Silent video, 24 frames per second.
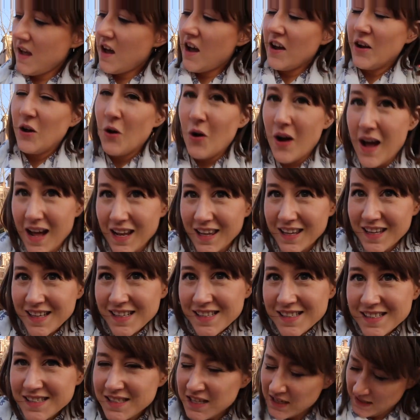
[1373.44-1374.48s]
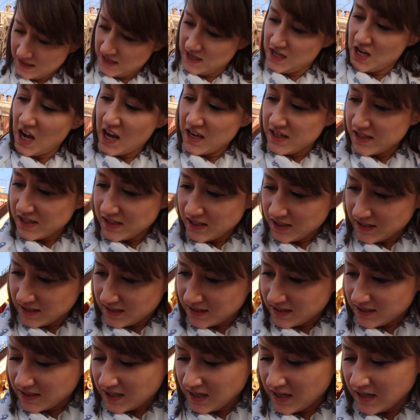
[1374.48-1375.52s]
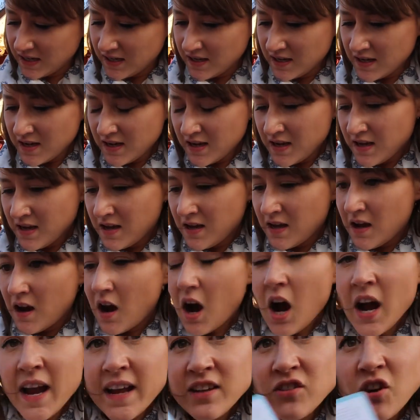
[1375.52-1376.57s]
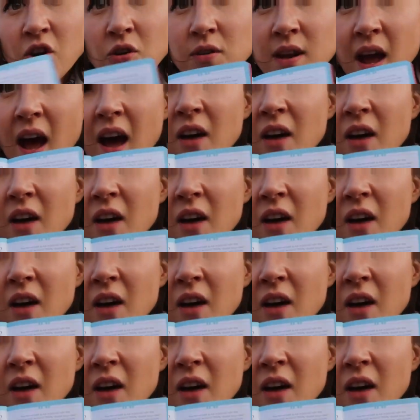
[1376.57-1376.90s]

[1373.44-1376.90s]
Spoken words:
I got Alice. Yes. I don't